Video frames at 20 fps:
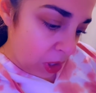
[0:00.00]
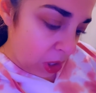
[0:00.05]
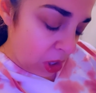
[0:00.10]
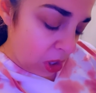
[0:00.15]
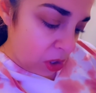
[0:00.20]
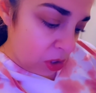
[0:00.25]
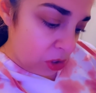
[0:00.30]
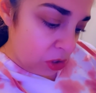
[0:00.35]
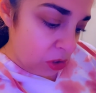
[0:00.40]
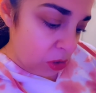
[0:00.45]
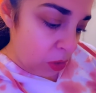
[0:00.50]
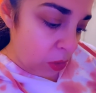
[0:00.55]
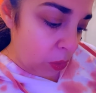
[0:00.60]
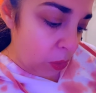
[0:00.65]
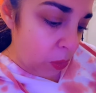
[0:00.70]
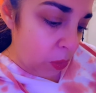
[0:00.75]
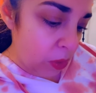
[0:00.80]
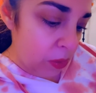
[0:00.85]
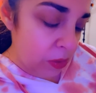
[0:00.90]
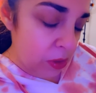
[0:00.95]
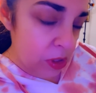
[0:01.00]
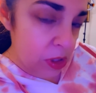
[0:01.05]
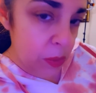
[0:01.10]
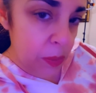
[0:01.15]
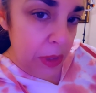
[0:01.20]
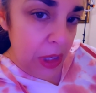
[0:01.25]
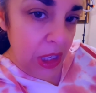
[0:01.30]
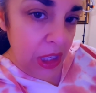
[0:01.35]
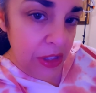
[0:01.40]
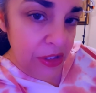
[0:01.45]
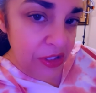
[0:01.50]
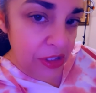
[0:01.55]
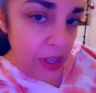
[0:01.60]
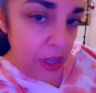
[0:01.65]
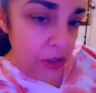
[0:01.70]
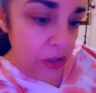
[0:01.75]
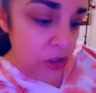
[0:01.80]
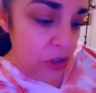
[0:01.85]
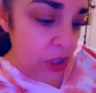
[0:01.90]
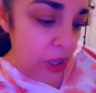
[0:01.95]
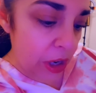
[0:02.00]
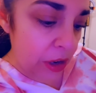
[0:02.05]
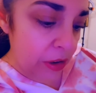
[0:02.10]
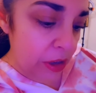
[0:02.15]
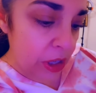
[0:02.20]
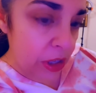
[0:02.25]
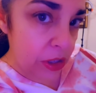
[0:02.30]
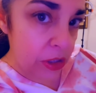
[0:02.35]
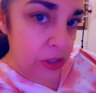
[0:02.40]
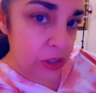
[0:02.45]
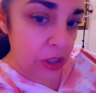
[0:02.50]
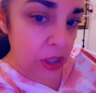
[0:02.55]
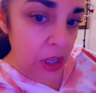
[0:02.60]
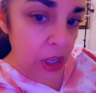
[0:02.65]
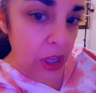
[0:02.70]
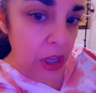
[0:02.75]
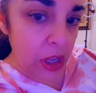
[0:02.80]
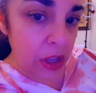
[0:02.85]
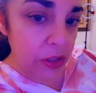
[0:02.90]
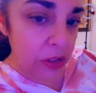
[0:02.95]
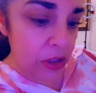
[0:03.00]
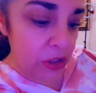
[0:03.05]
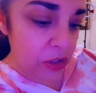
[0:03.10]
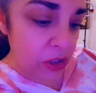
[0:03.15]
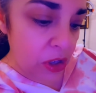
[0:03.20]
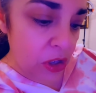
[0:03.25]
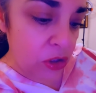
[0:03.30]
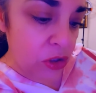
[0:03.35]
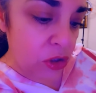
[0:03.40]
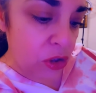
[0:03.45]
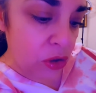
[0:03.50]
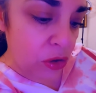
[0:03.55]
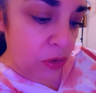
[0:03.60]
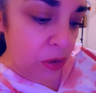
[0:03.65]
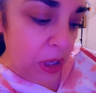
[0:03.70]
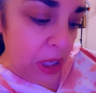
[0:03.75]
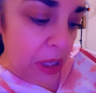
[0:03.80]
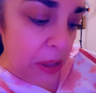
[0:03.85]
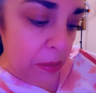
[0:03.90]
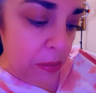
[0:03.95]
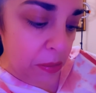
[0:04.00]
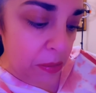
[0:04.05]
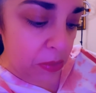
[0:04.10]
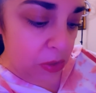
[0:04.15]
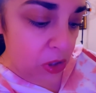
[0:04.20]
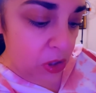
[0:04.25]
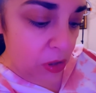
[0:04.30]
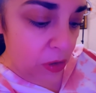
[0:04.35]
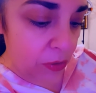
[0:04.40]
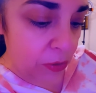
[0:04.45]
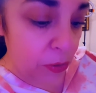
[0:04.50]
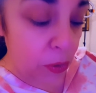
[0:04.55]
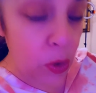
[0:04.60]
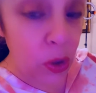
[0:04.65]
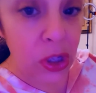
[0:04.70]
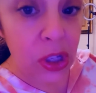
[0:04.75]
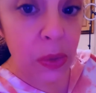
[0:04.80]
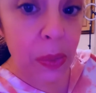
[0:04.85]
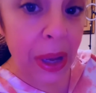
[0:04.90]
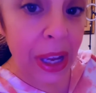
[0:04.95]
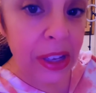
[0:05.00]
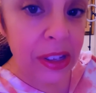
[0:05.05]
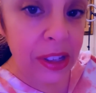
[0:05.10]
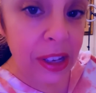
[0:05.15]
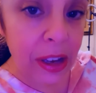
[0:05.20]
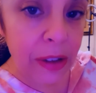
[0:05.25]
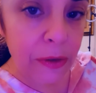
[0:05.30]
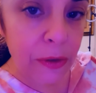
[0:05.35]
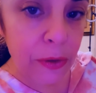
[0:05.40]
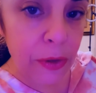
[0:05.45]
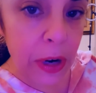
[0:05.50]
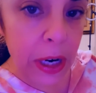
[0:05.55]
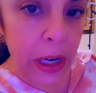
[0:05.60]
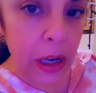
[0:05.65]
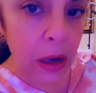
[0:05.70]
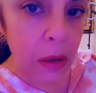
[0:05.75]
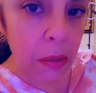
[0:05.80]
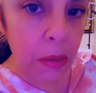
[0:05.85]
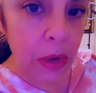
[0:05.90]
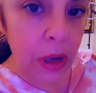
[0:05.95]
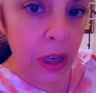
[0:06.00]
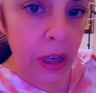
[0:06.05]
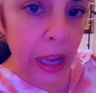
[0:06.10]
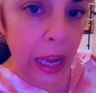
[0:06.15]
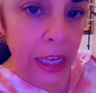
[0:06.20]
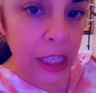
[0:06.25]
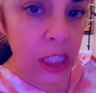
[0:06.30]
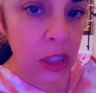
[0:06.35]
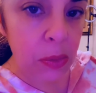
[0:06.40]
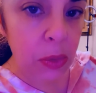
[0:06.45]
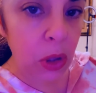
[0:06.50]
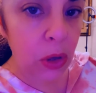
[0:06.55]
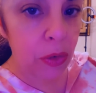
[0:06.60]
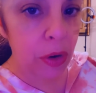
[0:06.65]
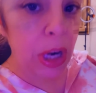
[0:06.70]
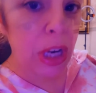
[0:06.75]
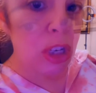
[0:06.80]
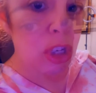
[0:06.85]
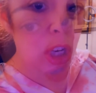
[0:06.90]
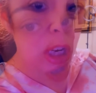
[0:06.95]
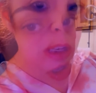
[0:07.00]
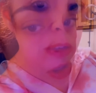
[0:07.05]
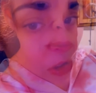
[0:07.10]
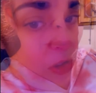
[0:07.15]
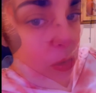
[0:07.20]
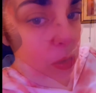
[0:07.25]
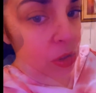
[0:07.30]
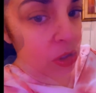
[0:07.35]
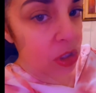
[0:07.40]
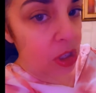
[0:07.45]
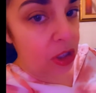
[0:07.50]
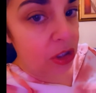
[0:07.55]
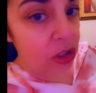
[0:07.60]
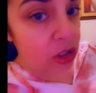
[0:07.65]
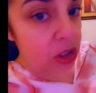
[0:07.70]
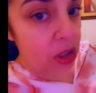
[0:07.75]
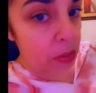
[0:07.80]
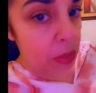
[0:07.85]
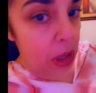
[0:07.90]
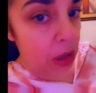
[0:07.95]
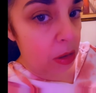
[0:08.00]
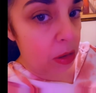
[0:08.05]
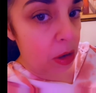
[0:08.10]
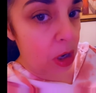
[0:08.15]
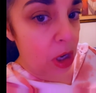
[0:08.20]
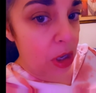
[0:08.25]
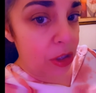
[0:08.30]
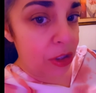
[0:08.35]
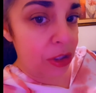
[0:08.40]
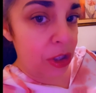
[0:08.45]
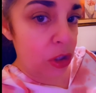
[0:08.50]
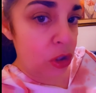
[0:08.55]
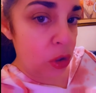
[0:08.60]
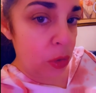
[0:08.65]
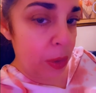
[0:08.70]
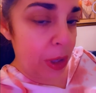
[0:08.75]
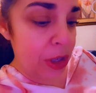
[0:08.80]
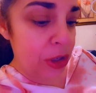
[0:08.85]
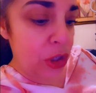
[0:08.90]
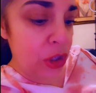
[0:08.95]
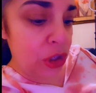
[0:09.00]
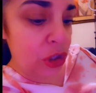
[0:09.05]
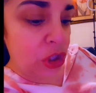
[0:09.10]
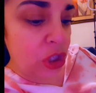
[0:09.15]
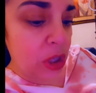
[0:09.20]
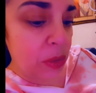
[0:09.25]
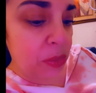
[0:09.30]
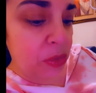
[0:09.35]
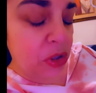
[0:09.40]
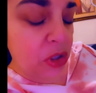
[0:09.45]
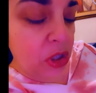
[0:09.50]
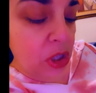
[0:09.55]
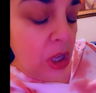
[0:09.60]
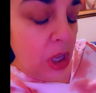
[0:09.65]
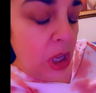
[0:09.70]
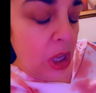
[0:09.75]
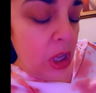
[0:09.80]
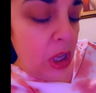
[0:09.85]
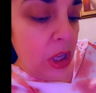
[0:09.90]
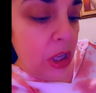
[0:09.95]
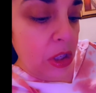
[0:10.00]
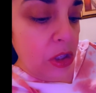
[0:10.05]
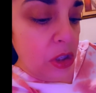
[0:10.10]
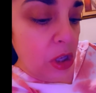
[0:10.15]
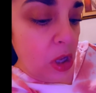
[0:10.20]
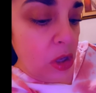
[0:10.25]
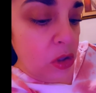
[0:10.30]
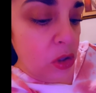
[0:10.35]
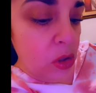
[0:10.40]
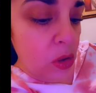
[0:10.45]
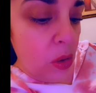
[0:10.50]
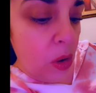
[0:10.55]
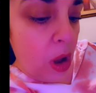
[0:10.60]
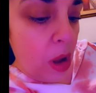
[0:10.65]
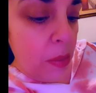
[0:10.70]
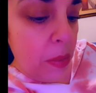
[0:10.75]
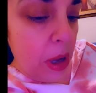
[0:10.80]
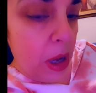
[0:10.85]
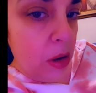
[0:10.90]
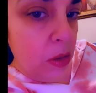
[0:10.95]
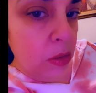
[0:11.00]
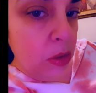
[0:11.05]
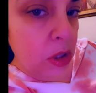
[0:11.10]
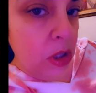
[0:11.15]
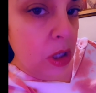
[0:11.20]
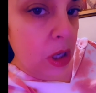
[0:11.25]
So this being in Sagittarius, this screams for space and freedom and exploration. But also, it's not just about situationships. It's also about,